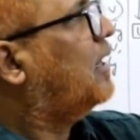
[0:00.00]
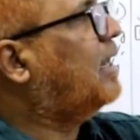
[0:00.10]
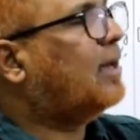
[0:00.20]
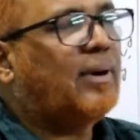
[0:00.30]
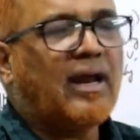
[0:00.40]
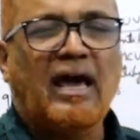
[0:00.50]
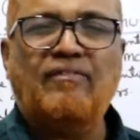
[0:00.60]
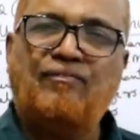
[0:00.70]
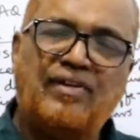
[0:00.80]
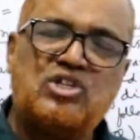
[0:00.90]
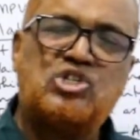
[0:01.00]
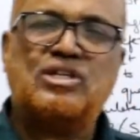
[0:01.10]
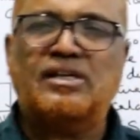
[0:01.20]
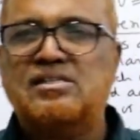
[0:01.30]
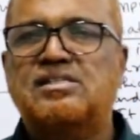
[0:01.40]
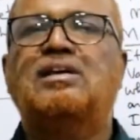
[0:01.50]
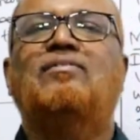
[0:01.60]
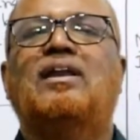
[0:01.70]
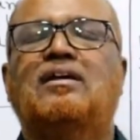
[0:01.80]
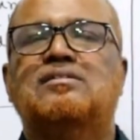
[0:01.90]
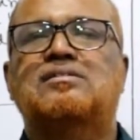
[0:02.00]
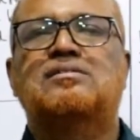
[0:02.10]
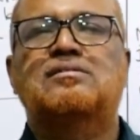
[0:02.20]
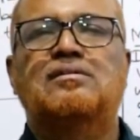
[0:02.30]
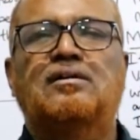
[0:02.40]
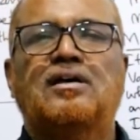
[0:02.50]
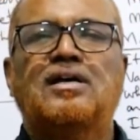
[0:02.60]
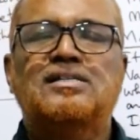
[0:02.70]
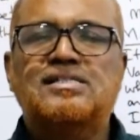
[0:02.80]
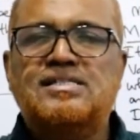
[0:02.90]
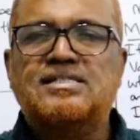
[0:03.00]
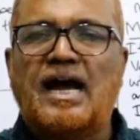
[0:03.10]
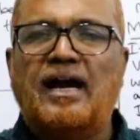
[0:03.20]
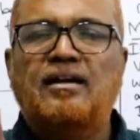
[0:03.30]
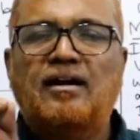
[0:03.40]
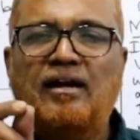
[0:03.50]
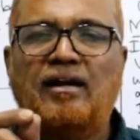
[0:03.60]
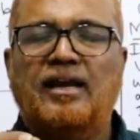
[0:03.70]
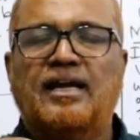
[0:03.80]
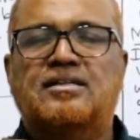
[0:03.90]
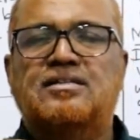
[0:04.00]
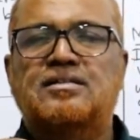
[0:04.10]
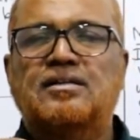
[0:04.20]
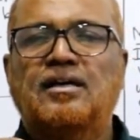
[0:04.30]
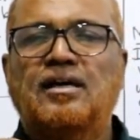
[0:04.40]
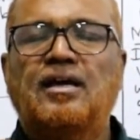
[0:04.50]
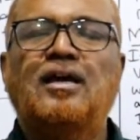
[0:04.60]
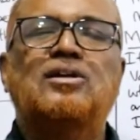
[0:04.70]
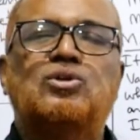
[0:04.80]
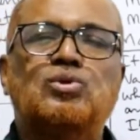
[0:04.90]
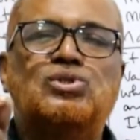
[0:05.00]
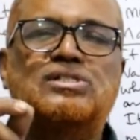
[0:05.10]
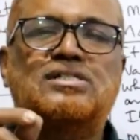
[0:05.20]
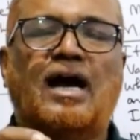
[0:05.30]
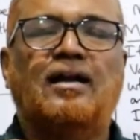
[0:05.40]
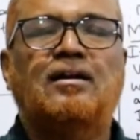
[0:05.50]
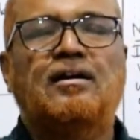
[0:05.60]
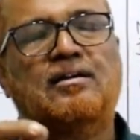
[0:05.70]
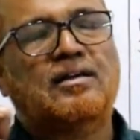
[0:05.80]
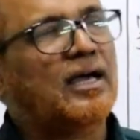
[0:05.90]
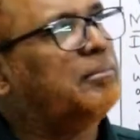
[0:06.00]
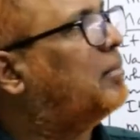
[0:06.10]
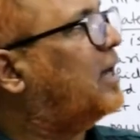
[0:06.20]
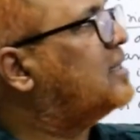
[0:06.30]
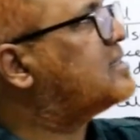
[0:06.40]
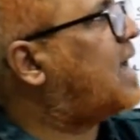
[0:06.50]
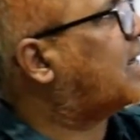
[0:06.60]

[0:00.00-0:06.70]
Labor efficiency variance, standard rate into standard time minus